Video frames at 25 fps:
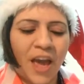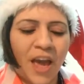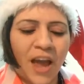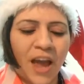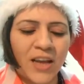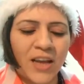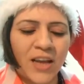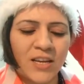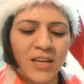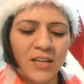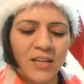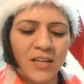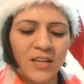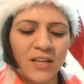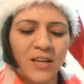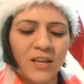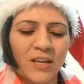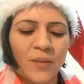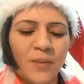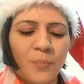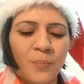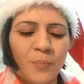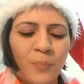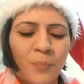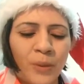and
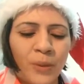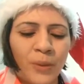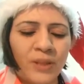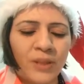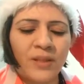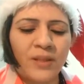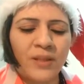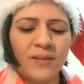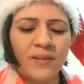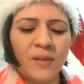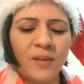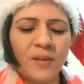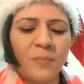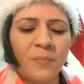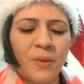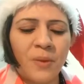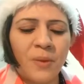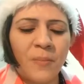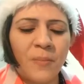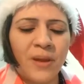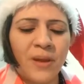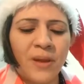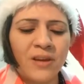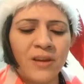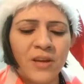put this
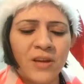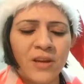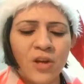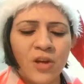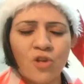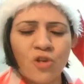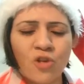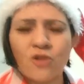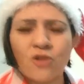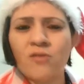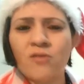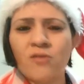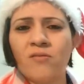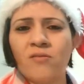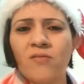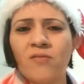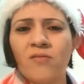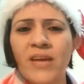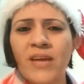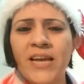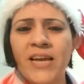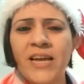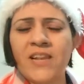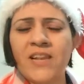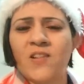implementation
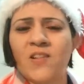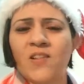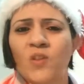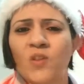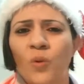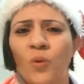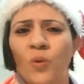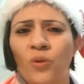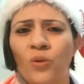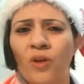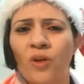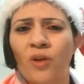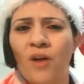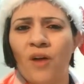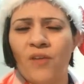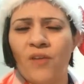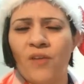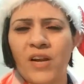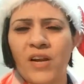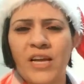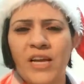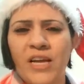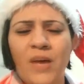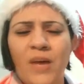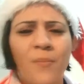in so
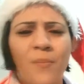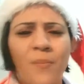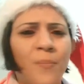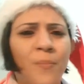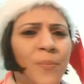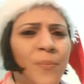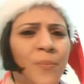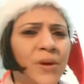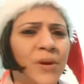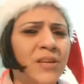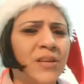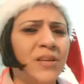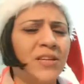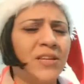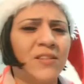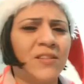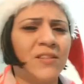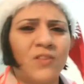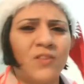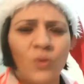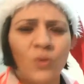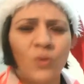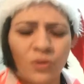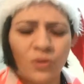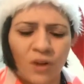thoroughly, imprint it
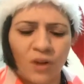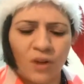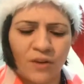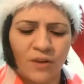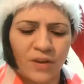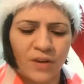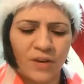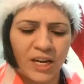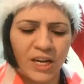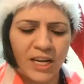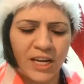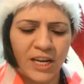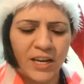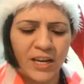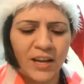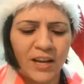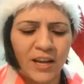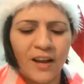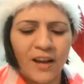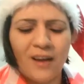so thoroughly